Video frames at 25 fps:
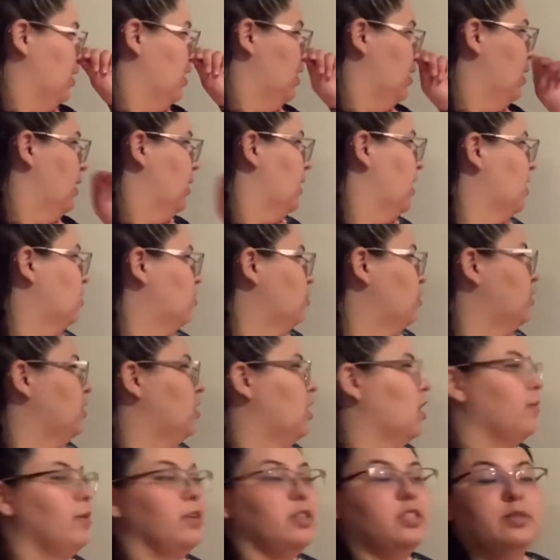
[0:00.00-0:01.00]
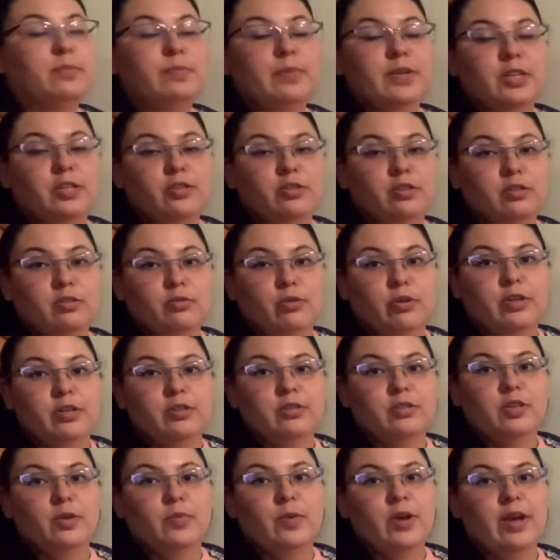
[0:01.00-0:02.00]
Next, we're going to talk about speech disorders.
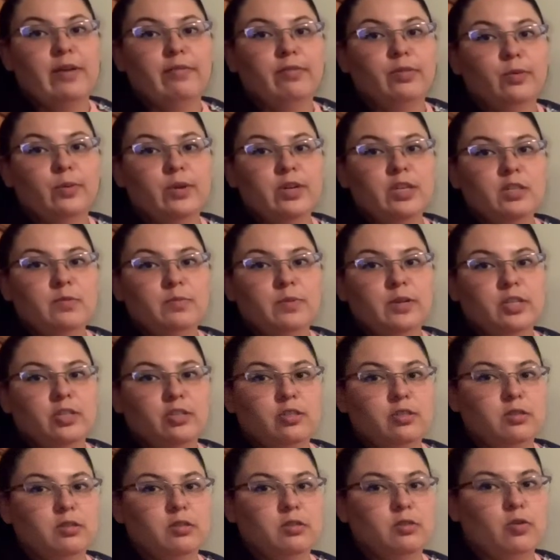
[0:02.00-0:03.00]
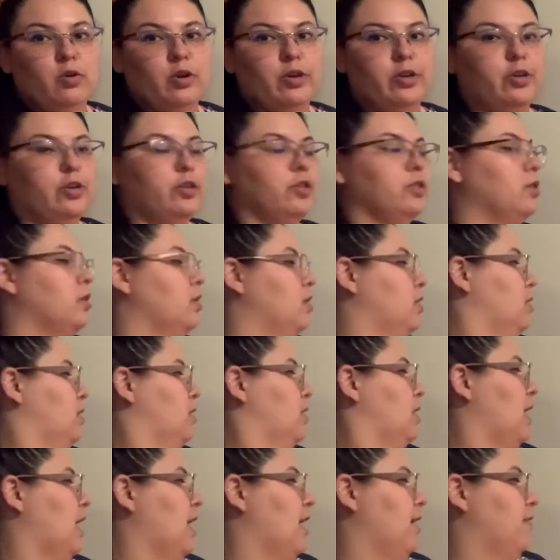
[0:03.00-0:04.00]
So we have 3 speech disorders:
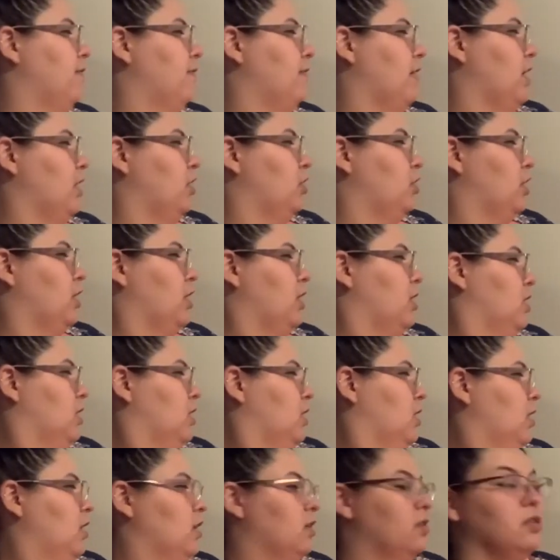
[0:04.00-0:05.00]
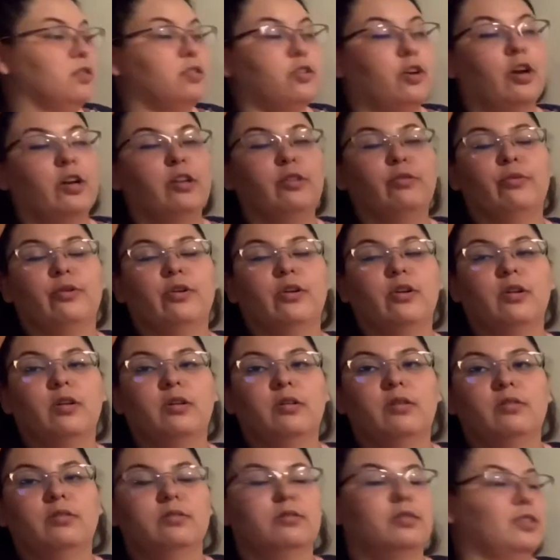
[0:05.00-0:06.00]
aphasia, dysarthria,
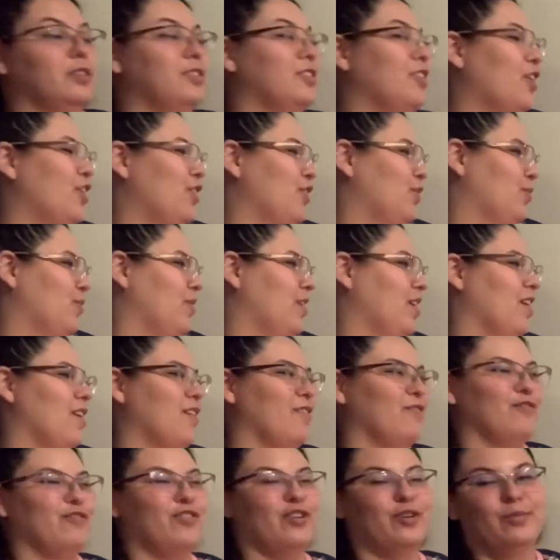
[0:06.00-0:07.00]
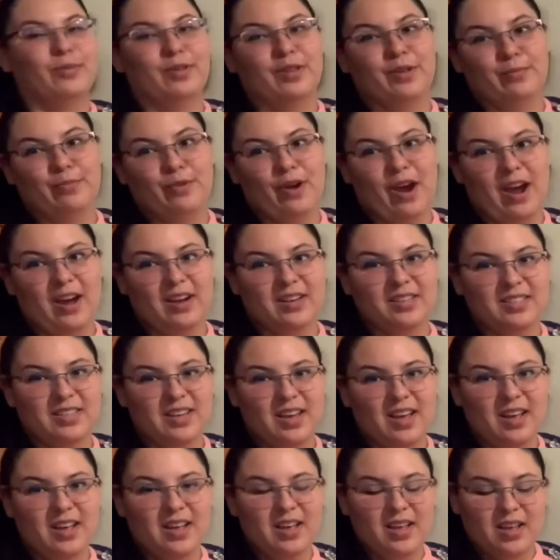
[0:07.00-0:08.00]
and verbal
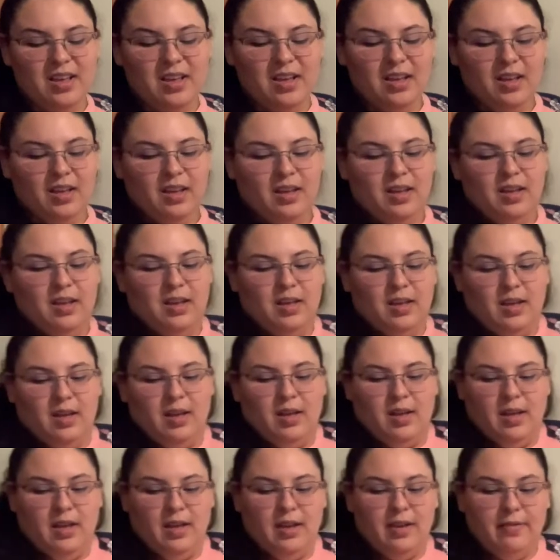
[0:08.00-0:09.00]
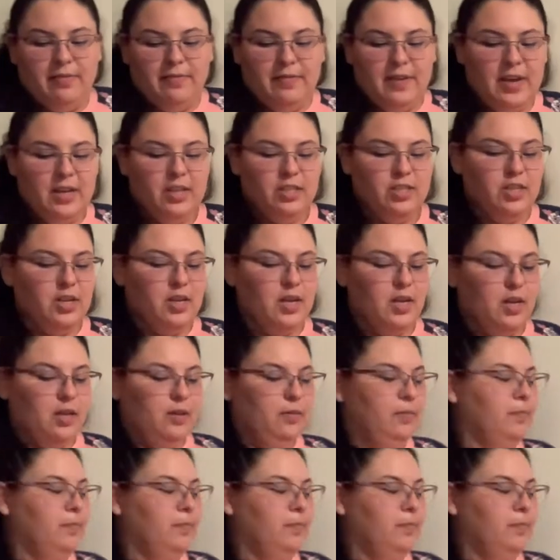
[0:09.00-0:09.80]
apraxia. Aphasia